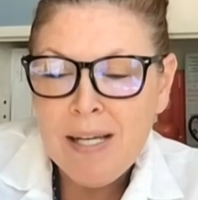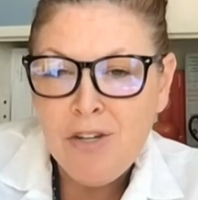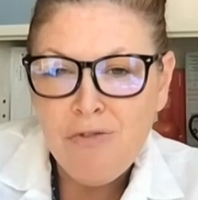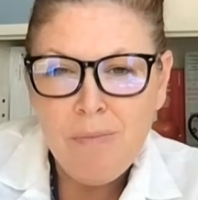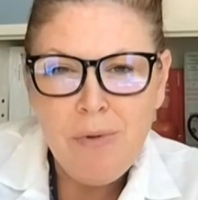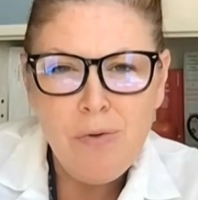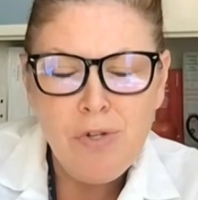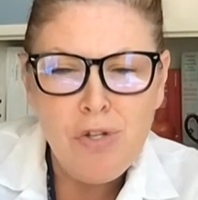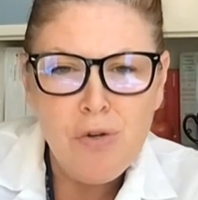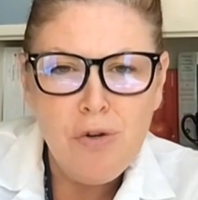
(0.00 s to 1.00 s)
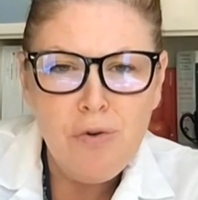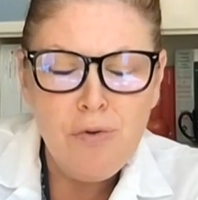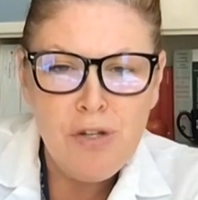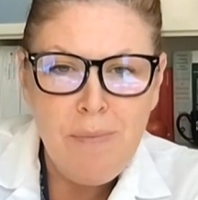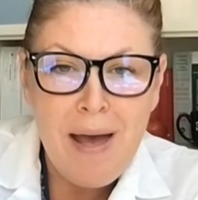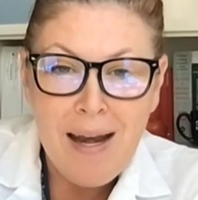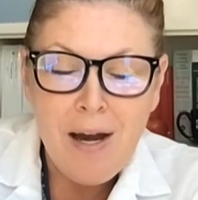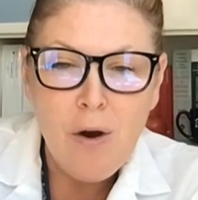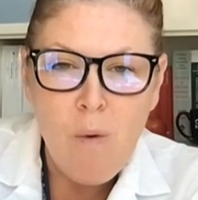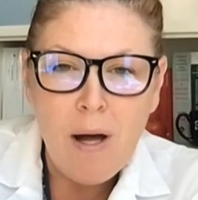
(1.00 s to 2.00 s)
that contribute to to bad
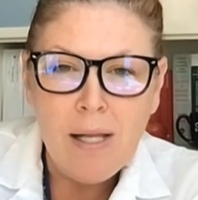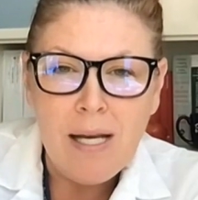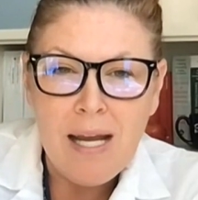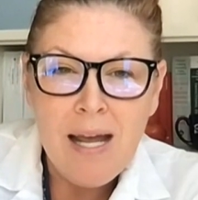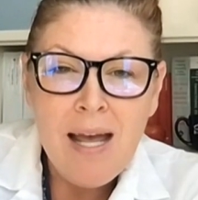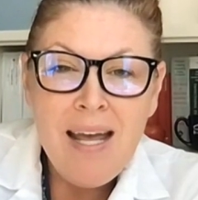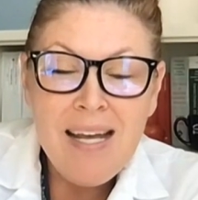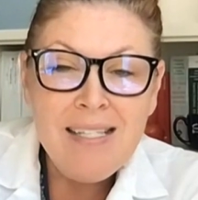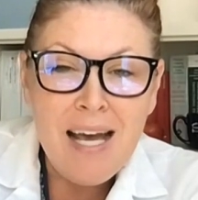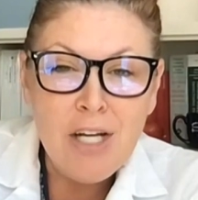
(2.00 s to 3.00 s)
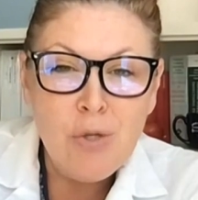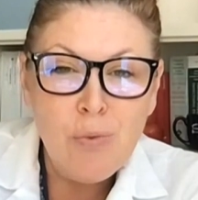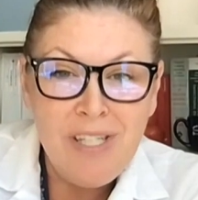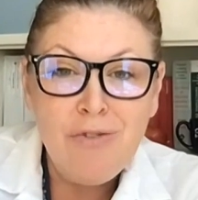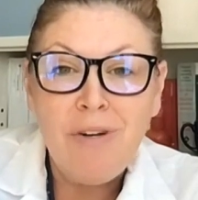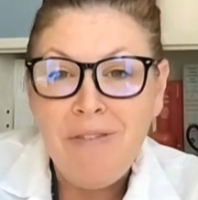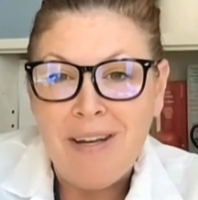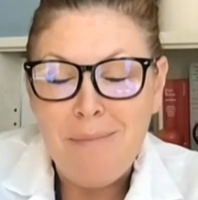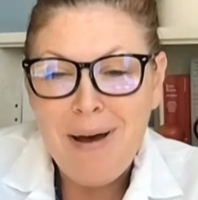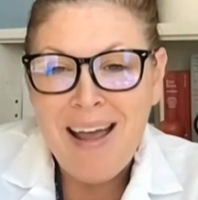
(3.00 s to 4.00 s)
air quality is actually
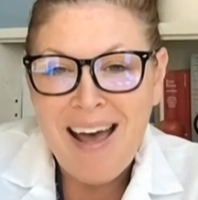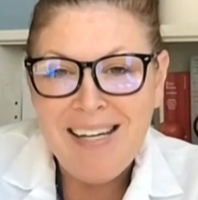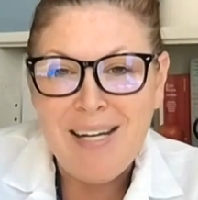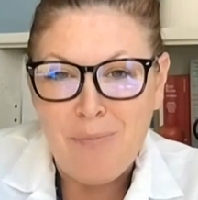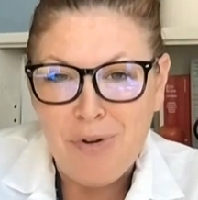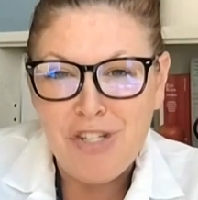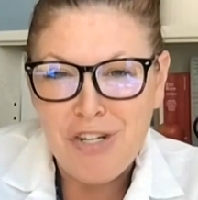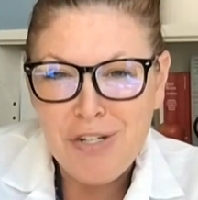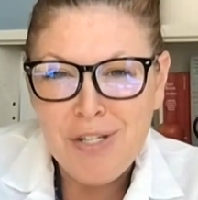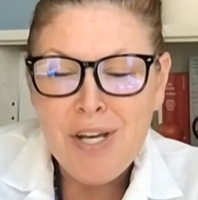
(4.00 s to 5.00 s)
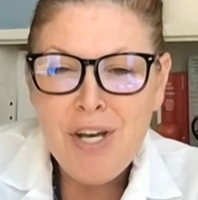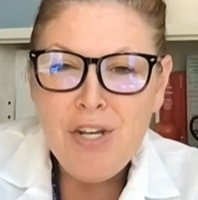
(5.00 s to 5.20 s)
driven by high temperatures.